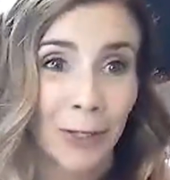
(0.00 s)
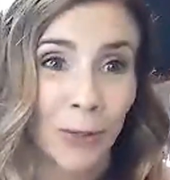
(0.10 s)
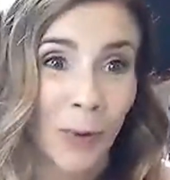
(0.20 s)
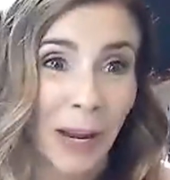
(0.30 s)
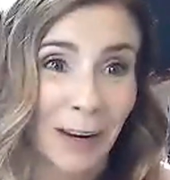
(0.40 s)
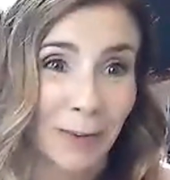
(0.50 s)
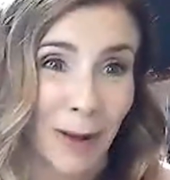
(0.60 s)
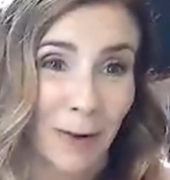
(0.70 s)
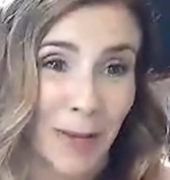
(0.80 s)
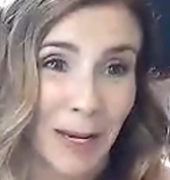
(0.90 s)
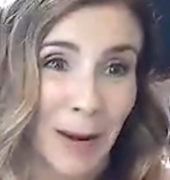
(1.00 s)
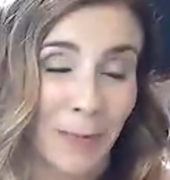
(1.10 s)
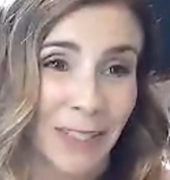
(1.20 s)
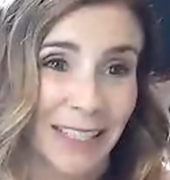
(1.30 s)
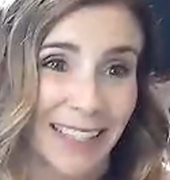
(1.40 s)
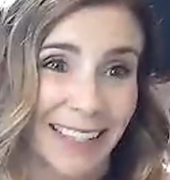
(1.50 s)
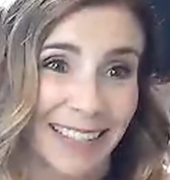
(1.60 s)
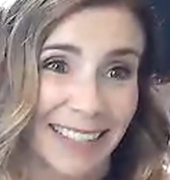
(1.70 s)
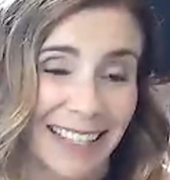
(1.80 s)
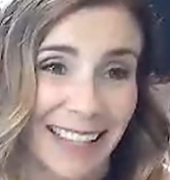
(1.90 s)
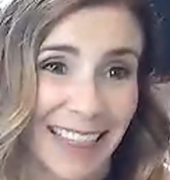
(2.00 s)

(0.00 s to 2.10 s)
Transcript: new way of being able to, to